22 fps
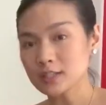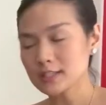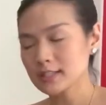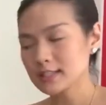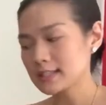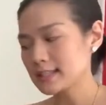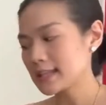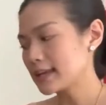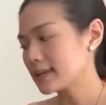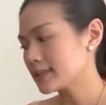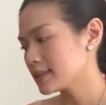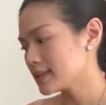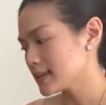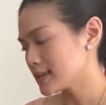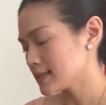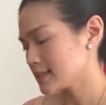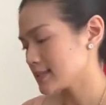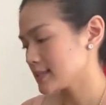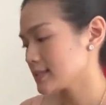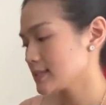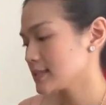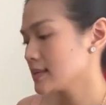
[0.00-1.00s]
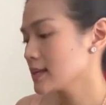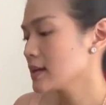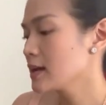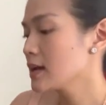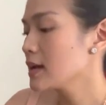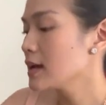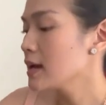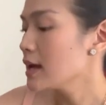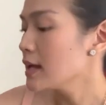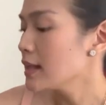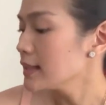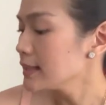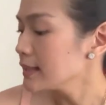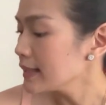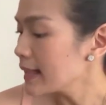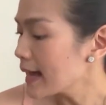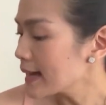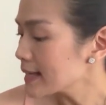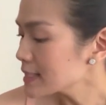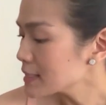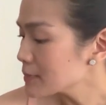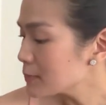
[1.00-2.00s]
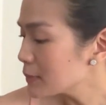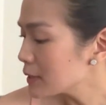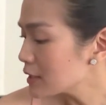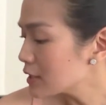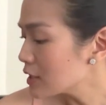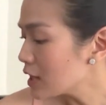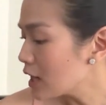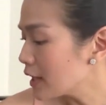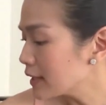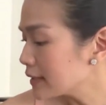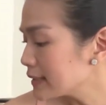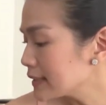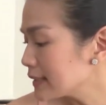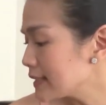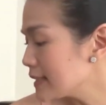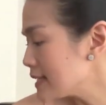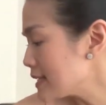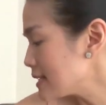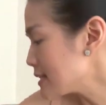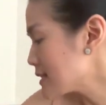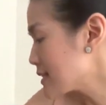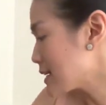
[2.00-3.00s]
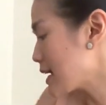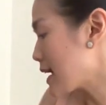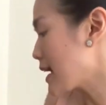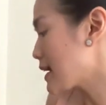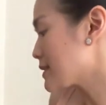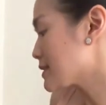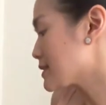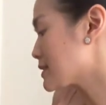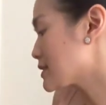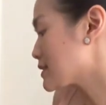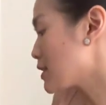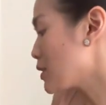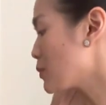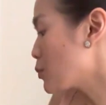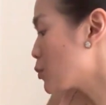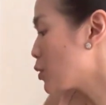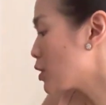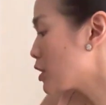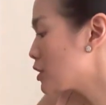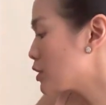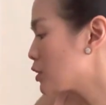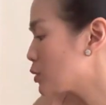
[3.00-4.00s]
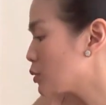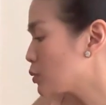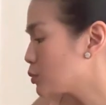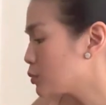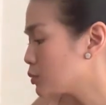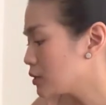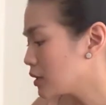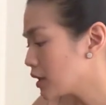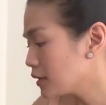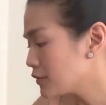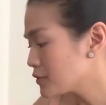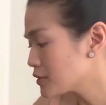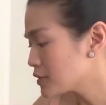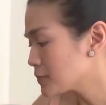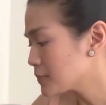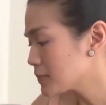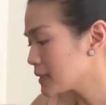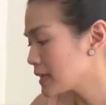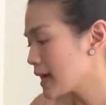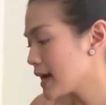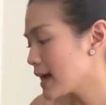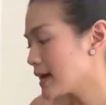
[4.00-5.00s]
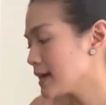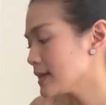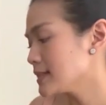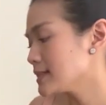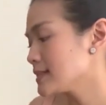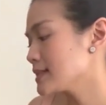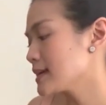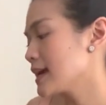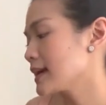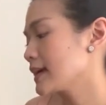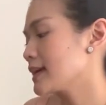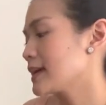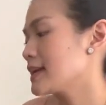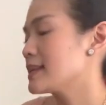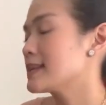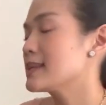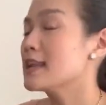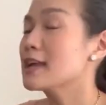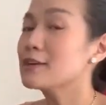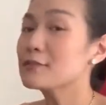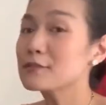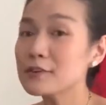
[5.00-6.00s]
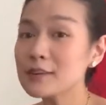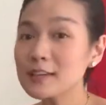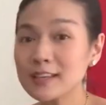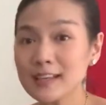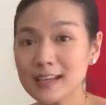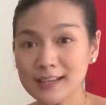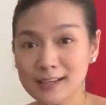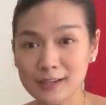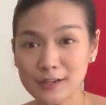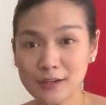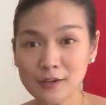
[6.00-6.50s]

just like this. Last but not least, as someone who loves plants. I can never get